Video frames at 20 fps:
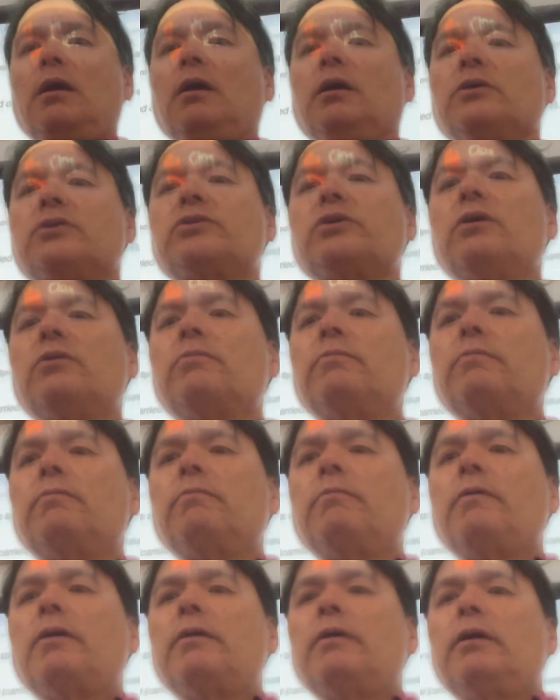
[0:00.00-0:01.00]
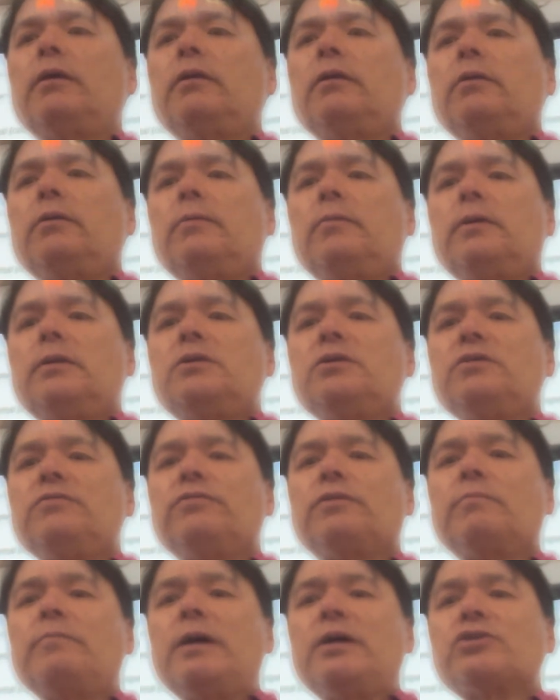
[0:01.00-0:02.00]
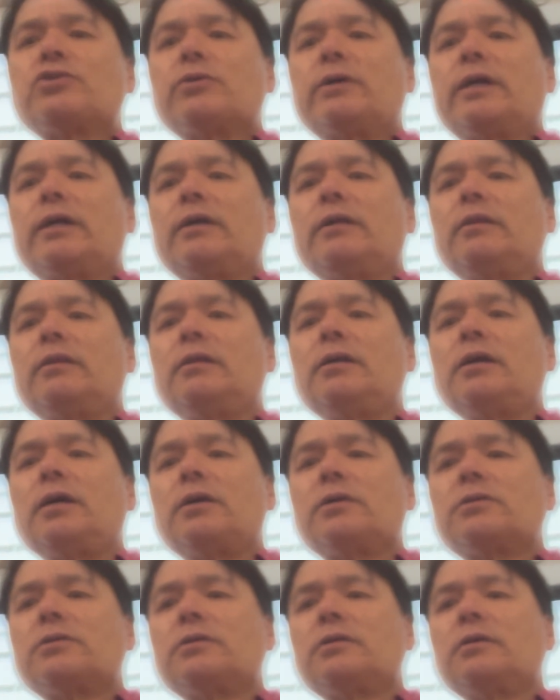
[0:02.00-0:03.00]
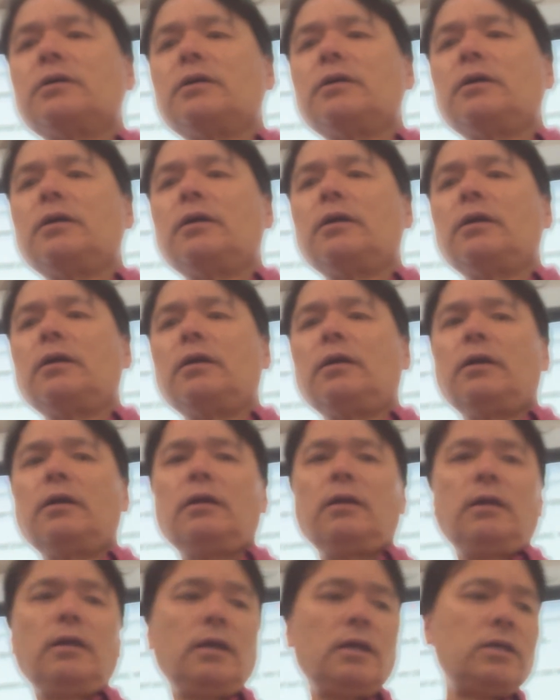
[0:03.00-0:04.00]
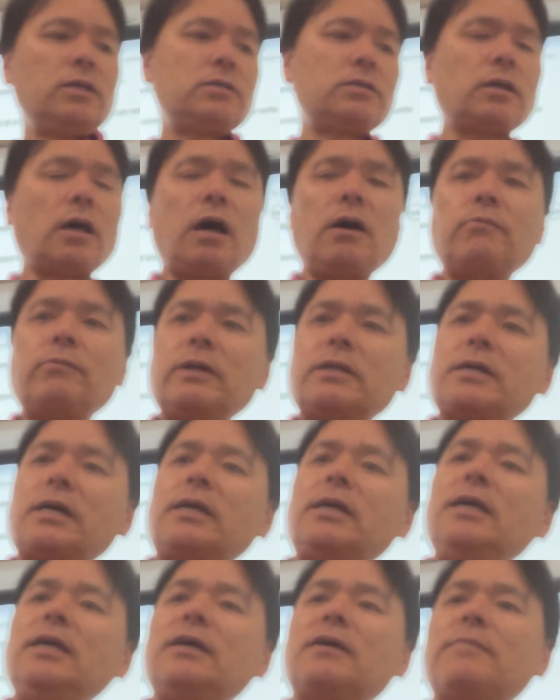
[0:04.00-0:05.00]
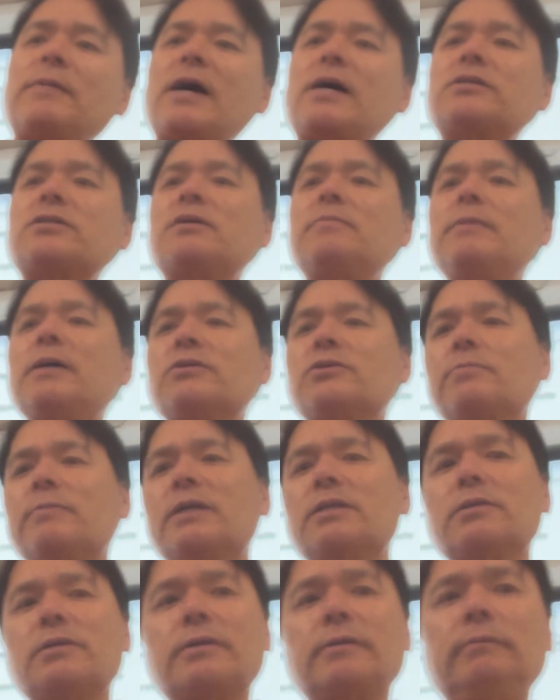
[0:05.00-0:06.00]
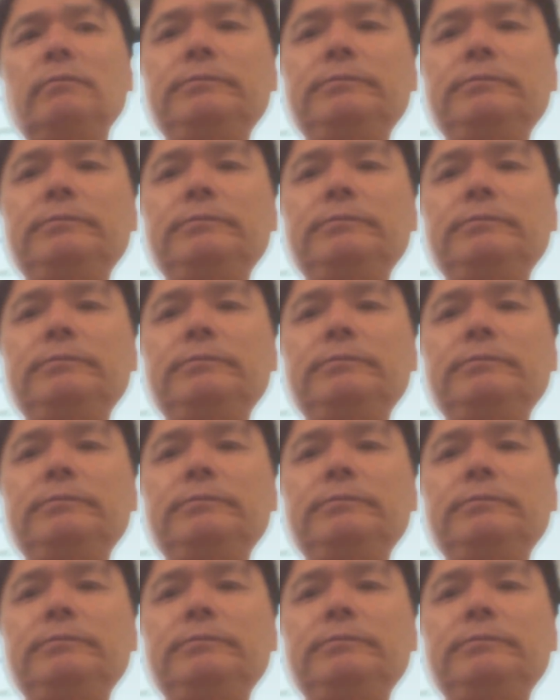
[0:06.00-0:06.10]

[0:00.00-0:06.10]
So what we do for measuring this is we take heat capacity measurements.